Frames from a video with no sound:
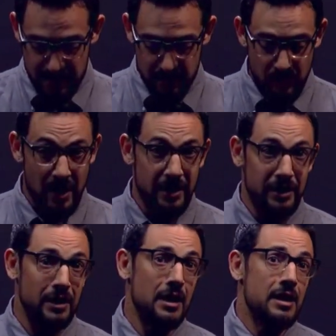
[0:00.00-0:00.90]
in
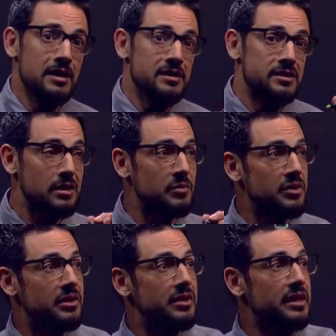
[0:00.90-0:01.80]
writing.
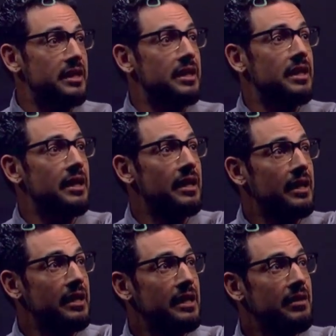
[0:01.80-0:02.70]
Similarly,
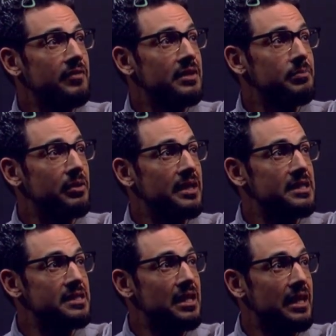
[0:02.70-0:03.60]
even in
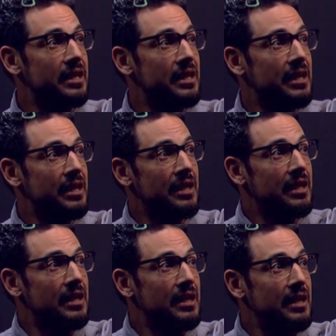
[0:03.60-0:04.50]
places like
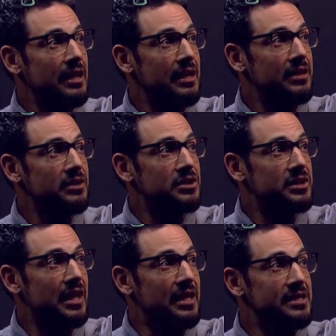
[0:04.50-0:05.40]
English
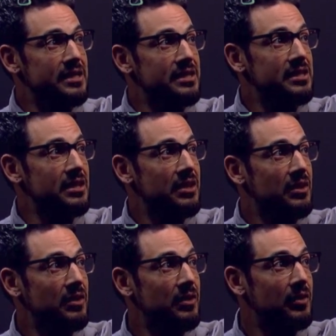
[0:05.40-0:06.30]
classes,
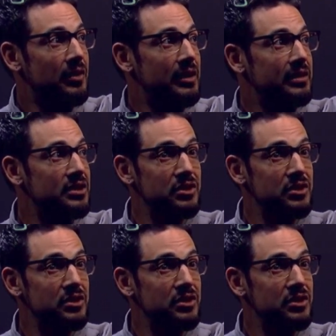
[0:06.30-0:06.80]
English